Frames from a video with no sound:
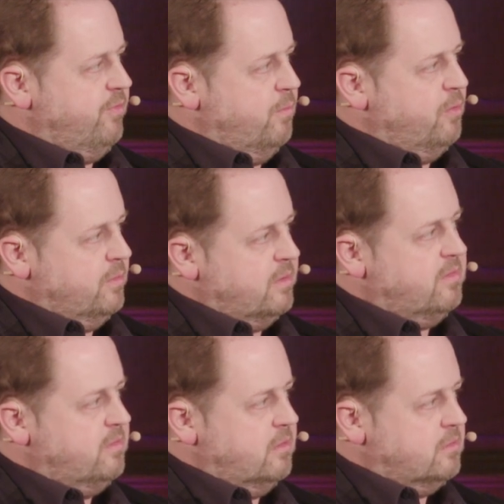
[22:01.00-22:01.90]
of your book,
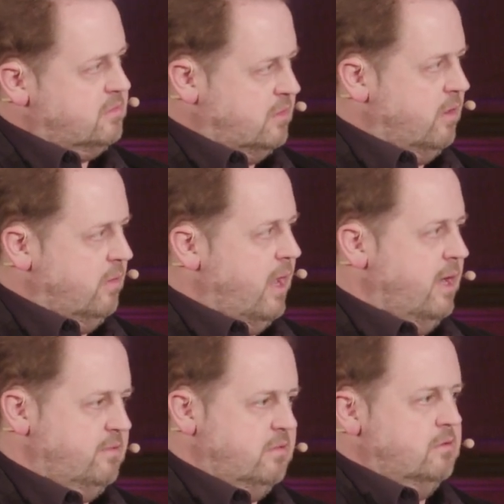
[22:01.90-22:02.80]
this is not so. And
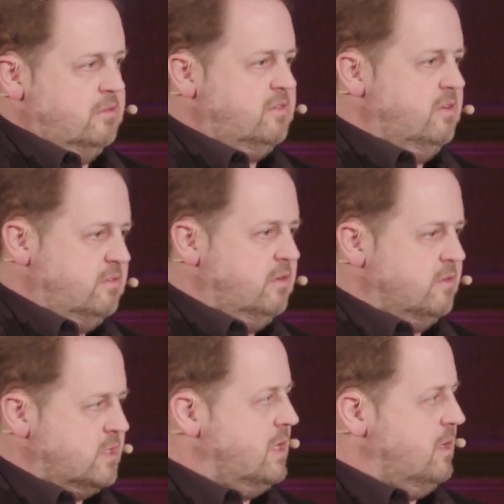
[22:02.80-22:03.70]
it's not just an
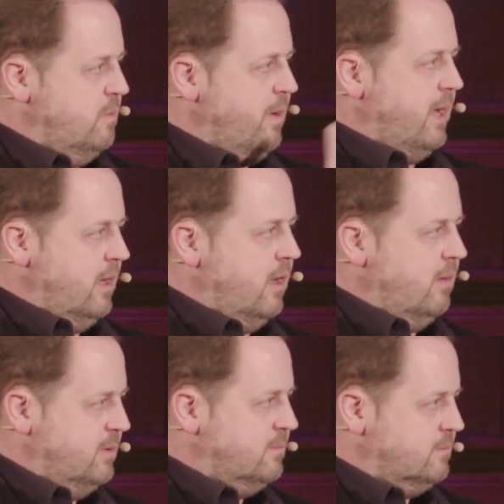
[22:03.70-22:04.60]
assertion, you back it up.